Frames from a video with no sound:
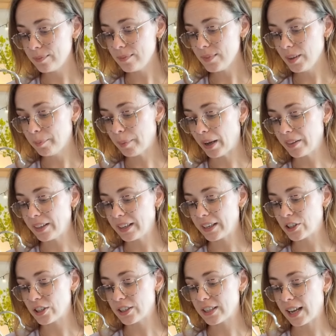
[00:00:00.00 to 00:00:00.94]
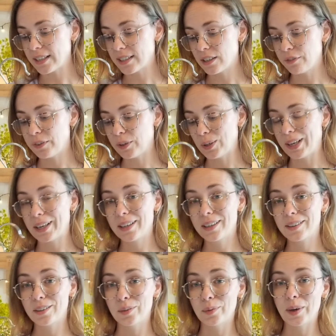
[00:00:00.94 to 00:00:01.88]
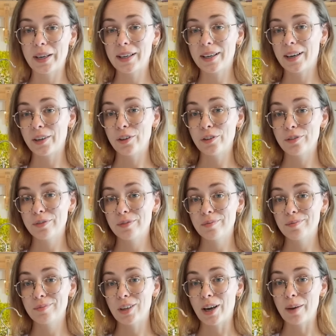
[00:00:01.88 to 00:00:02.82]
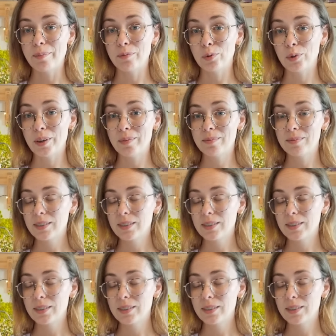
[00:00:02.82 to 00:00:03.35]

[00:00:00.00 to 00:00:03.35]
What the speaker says: But I think it just has to feel like the right kind of time for it.